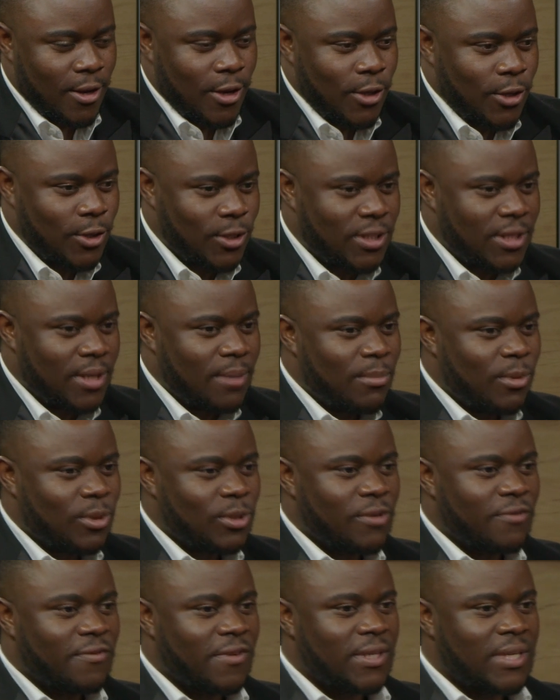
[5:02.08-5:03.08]
You see,
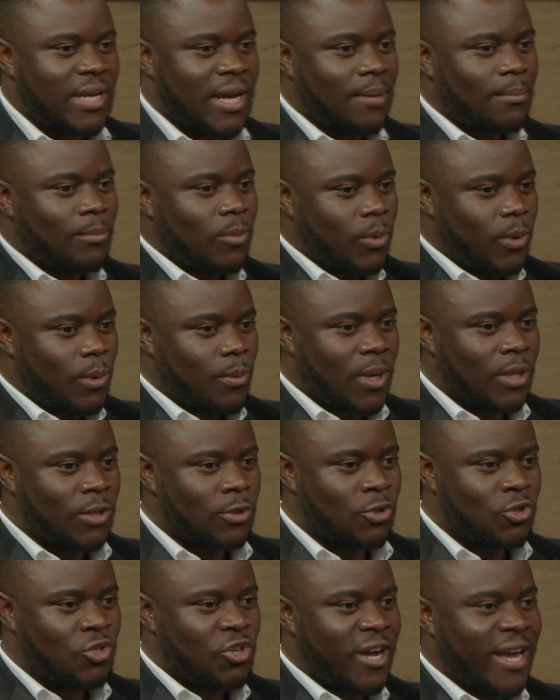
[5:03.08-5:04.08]
most of the time we want
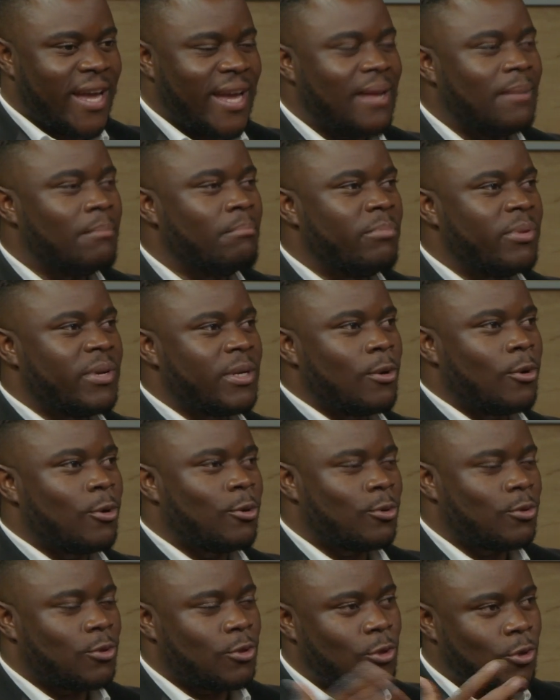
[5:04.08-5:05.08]
to try and bring
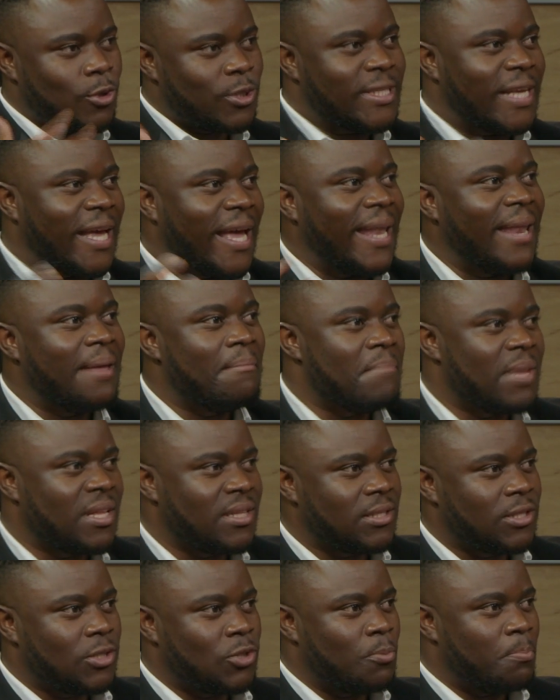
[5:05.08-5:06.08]
those
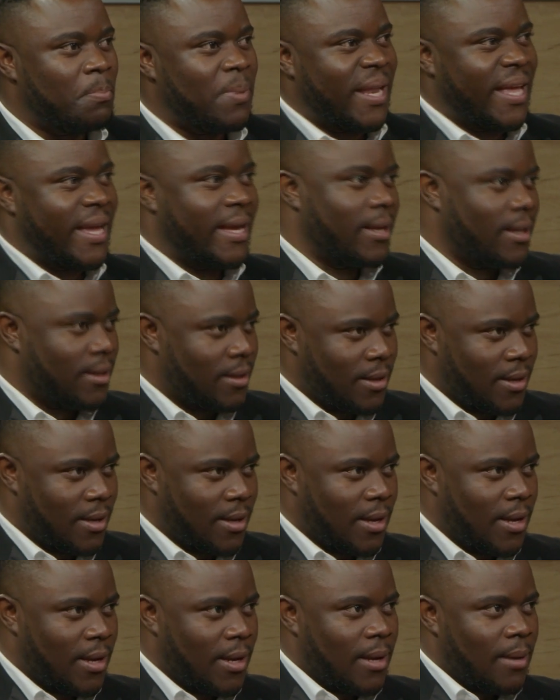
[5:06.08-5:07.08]
elements to play.
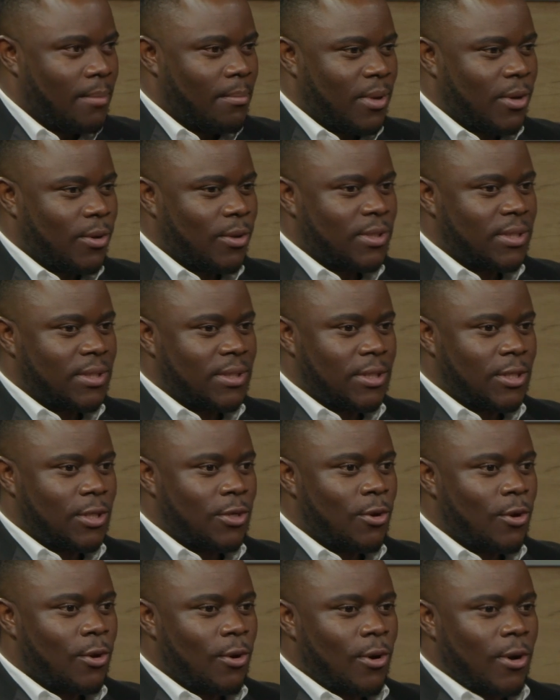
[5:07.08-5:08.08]
Mm. Because, you
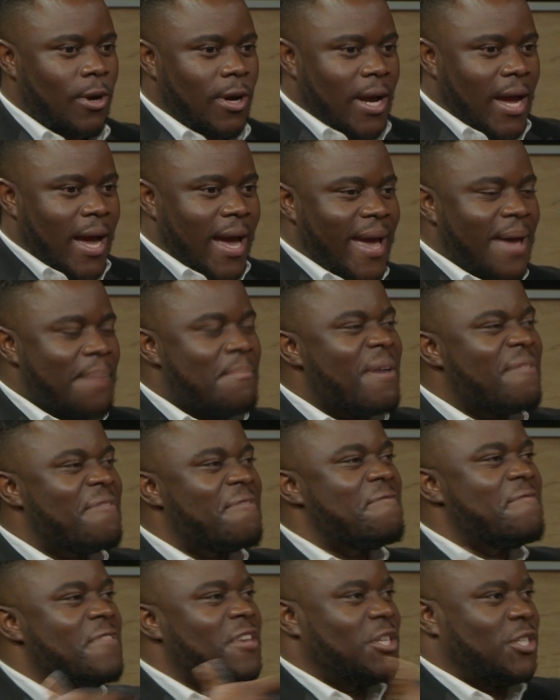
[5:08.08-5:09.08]
know, I am a
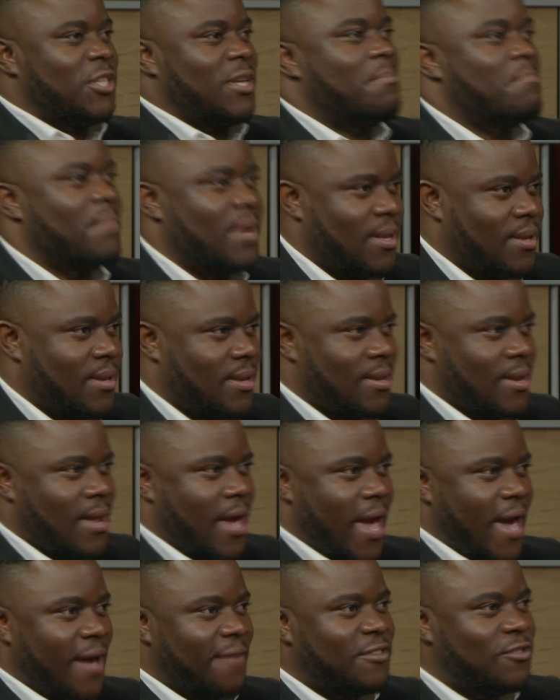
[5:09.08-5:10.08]
fisherman.
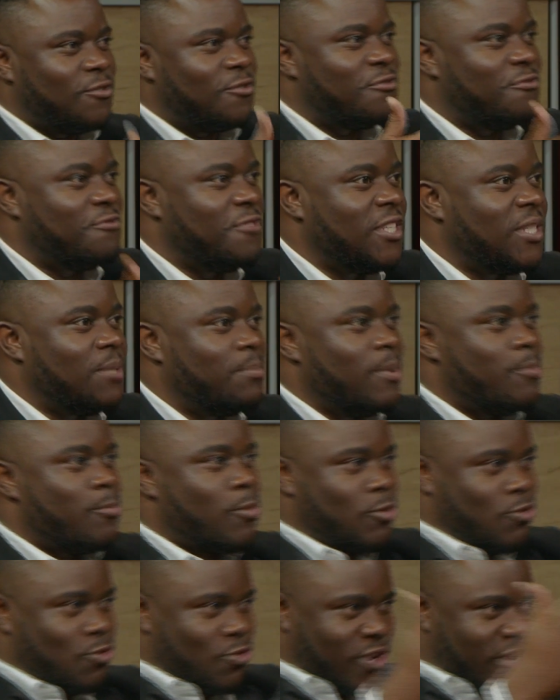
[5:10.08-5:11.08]
Right. I have to fish
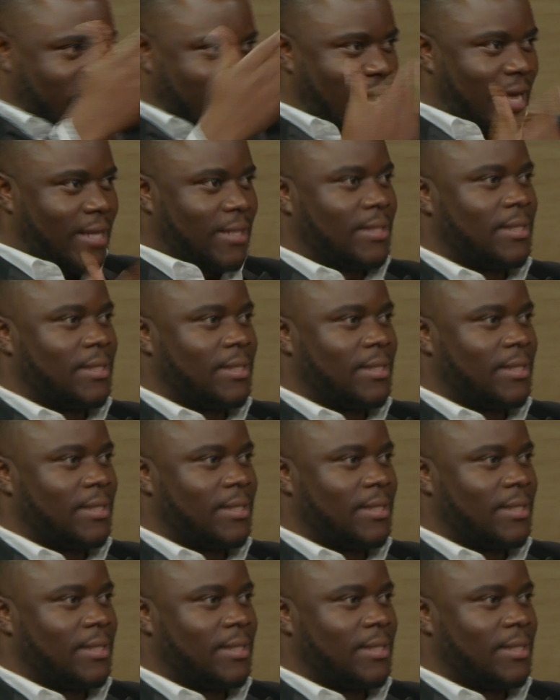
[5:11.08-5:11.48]
people to Christ.